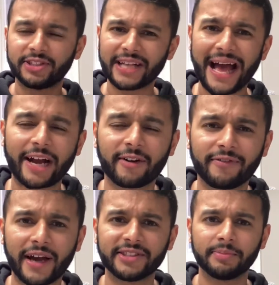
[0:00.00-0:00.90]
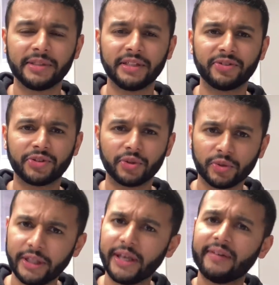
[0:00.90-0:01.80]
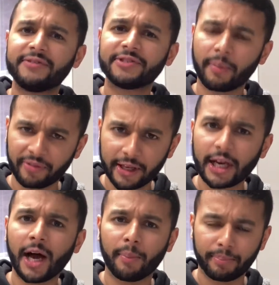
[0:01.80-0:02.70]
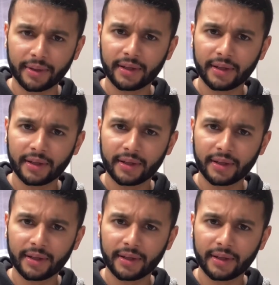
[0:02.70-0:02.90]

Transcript: sacrifice means to give something up.